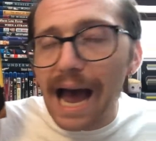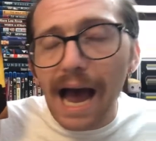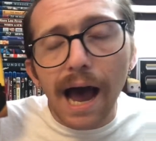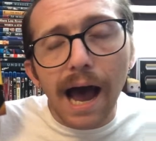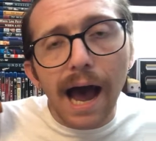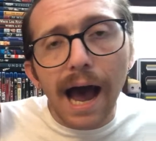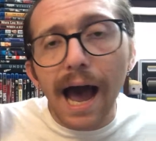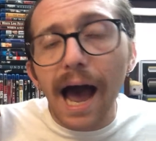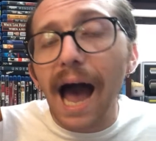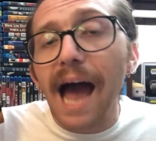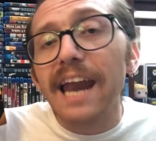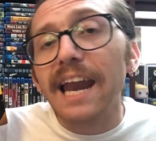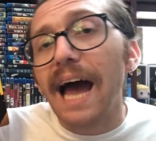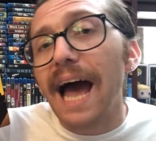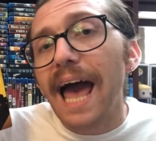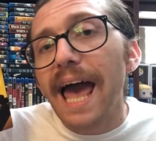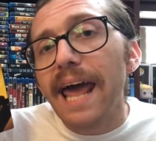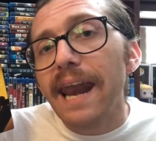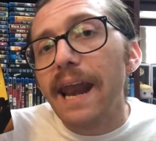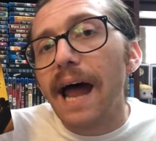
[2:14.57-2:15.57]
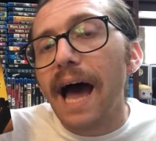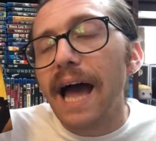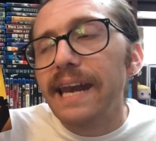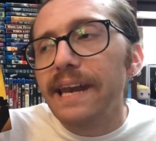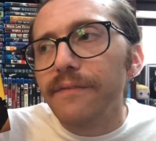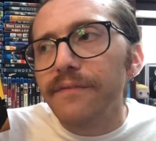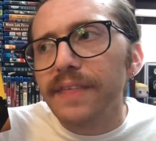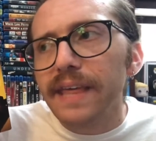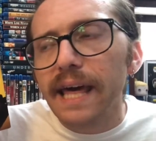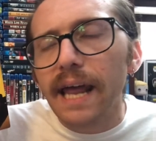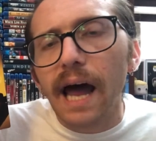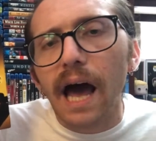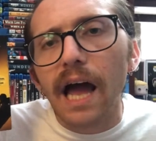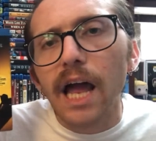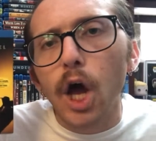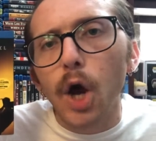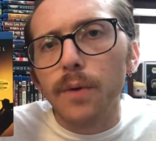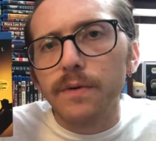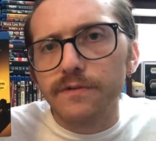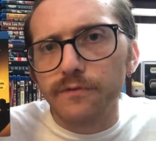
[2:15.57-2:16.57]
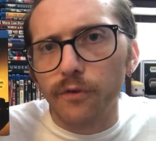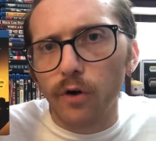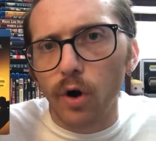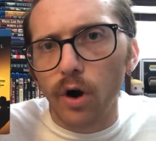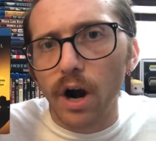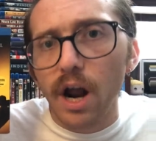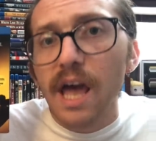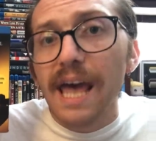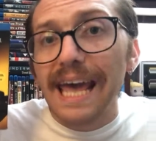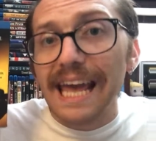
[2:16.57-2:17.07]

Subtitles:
I definitely had high hopes for